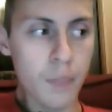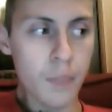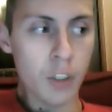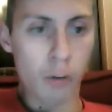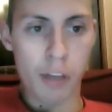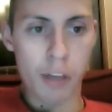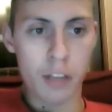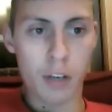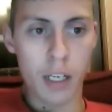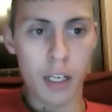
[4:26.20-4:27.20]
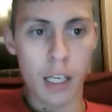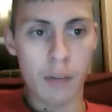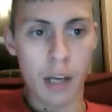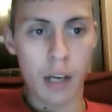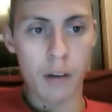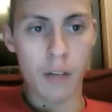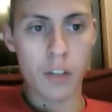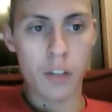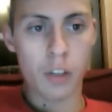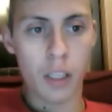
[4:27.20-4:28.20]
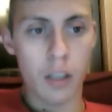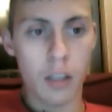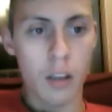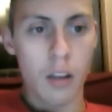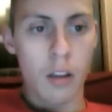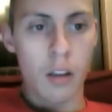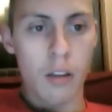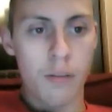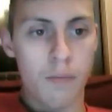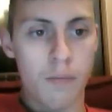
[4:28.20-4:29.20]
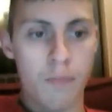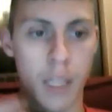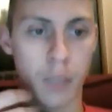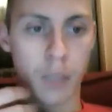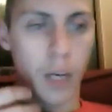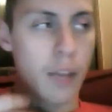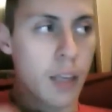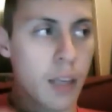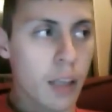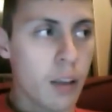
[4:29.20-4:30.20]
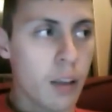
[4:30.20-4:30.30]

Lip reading: So things are going to even out eventually. That's what I think.